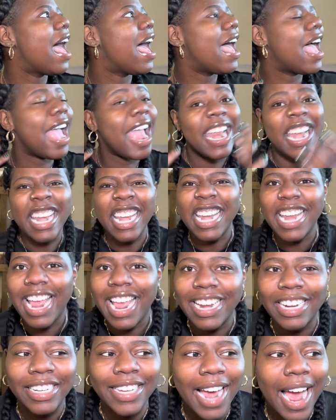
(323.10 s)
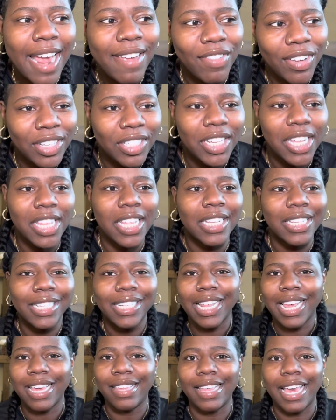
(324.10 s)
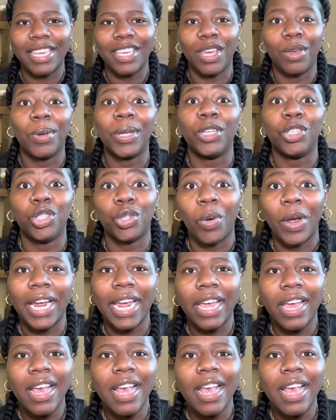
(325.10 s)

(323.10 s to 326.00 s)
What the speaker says: And dive into this thing that you enjoy.